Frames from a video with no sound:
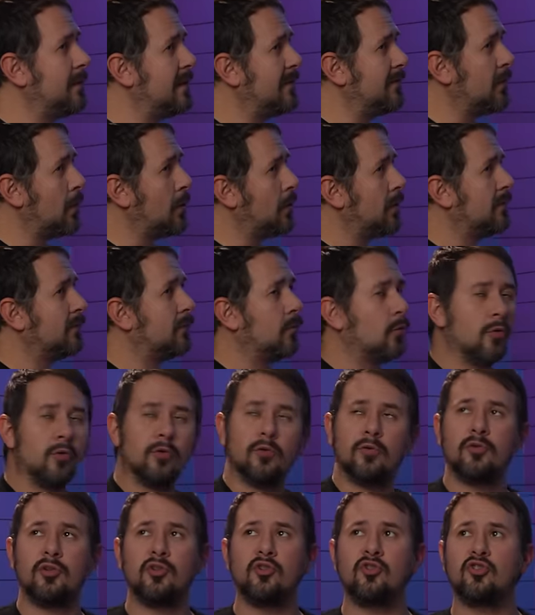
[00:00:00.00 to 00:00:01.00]
be voting for,
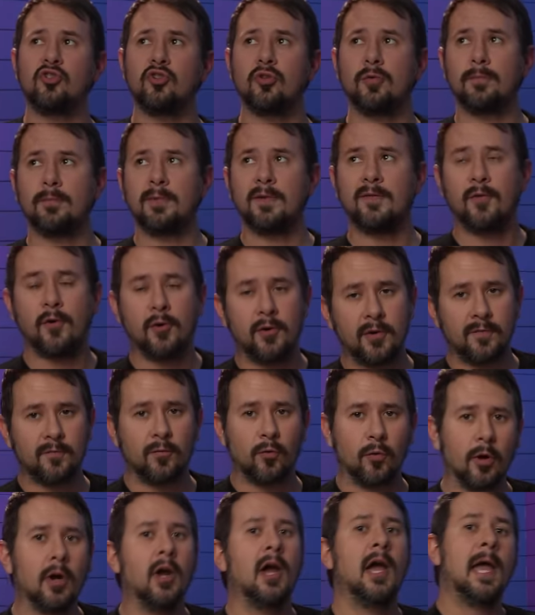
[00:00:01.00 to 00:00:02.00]
who you shouldn't be voting
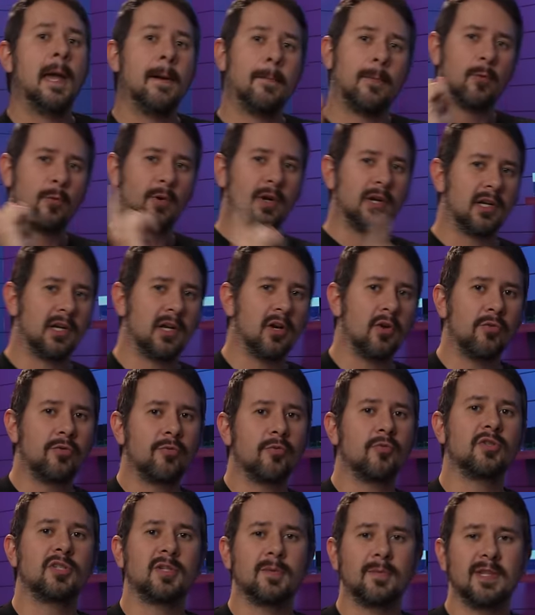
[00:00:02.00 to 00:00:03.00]
for, but we're gonna go
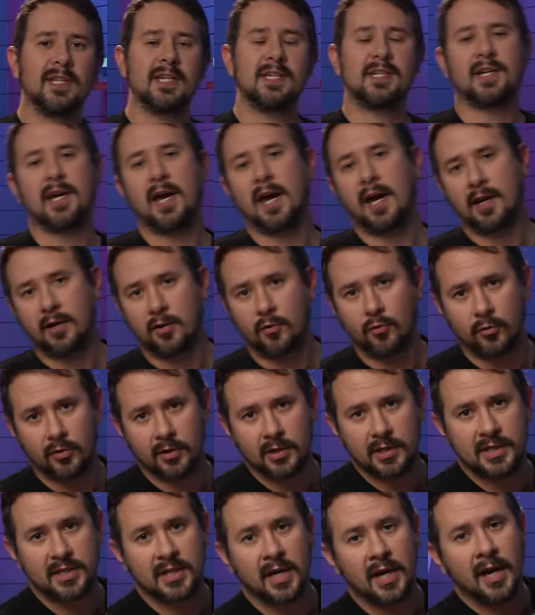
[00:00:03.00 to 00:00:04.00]
through some of these
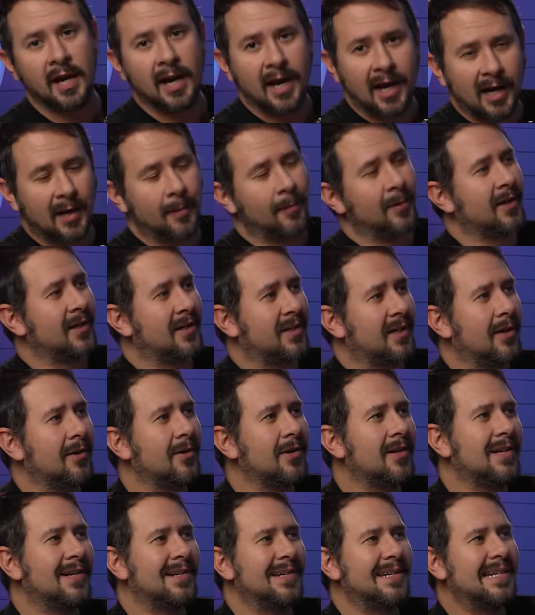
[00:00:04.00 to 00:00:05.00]
categories and I'm gonna tell
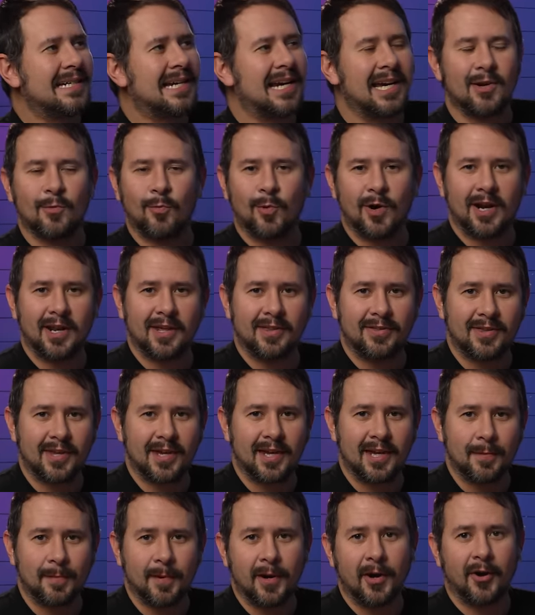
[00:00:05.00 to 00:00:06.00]
you kind of what I
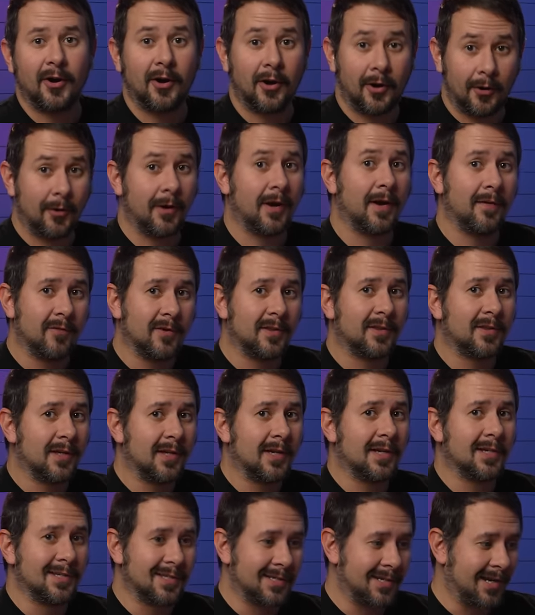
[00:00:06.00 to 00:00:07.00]
think about how
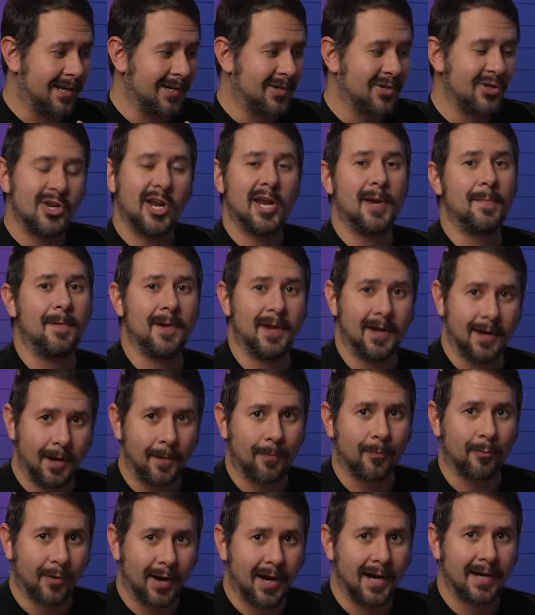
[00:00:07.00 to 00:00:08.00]
everything is uh, shaping
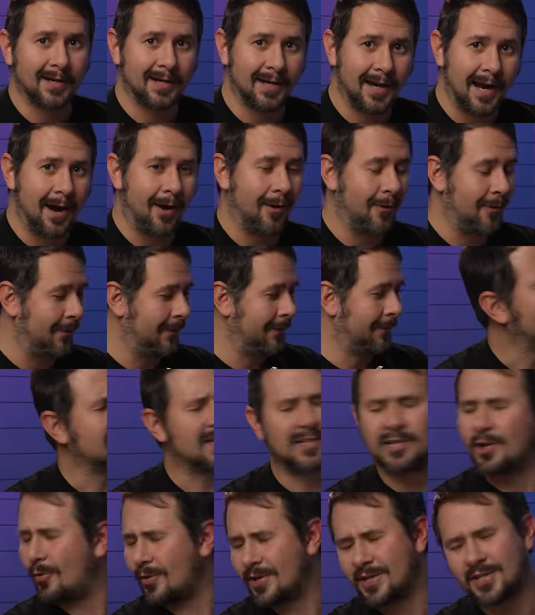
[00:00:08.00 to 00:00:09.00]
up right now.
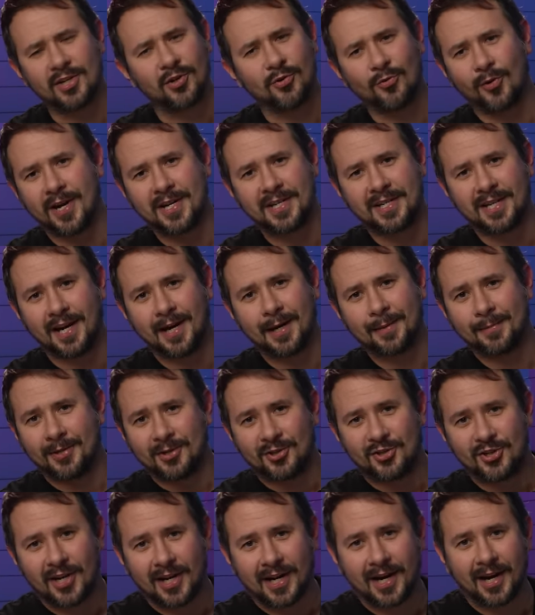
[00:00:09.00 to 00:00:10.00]
It's always a great time
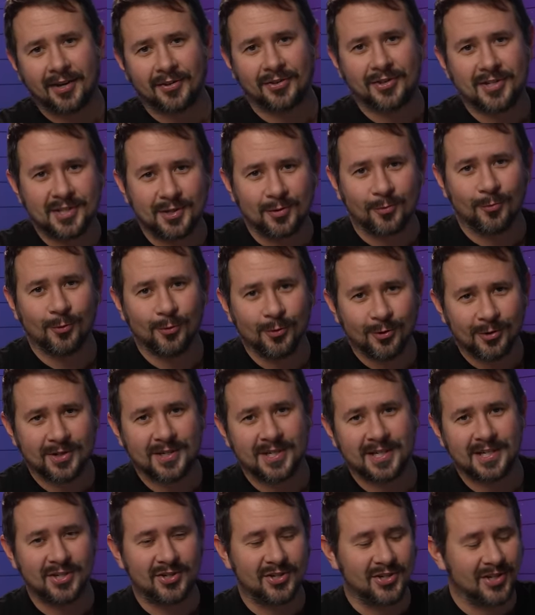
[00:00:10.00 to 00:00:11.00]
to check out these
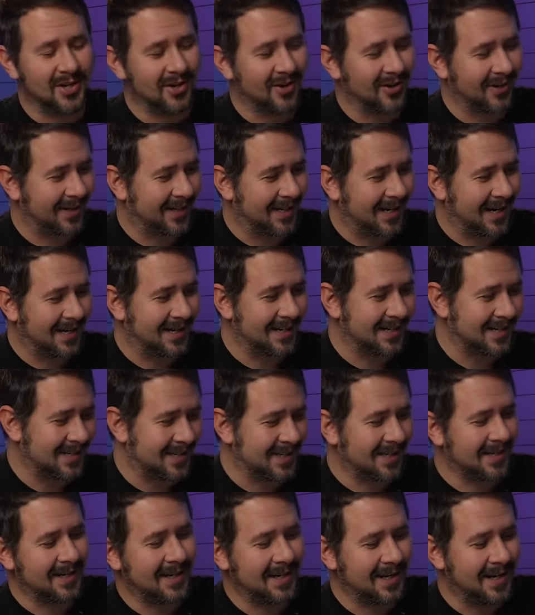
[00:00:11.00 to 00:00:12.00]
awards each year and kind of
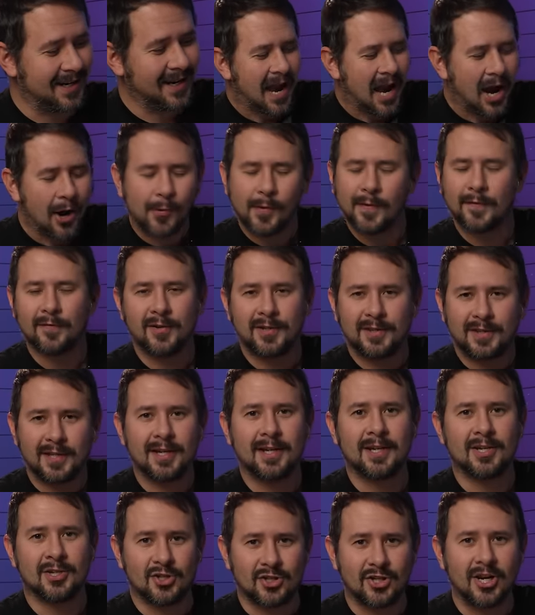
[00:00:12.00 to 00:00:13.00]
see how
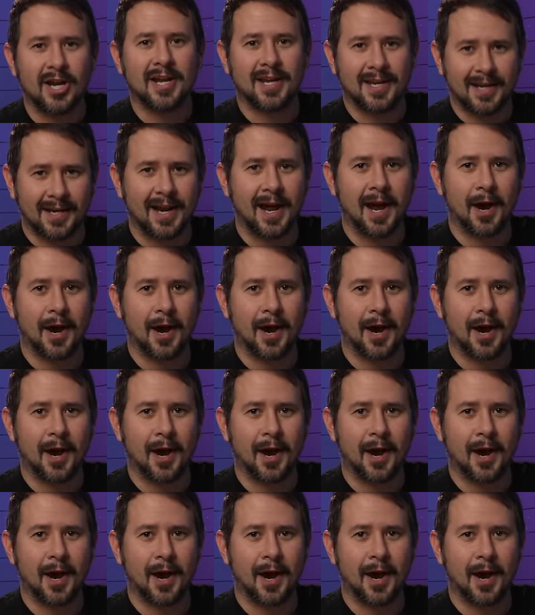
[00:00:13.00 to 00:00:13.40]
everything is shaking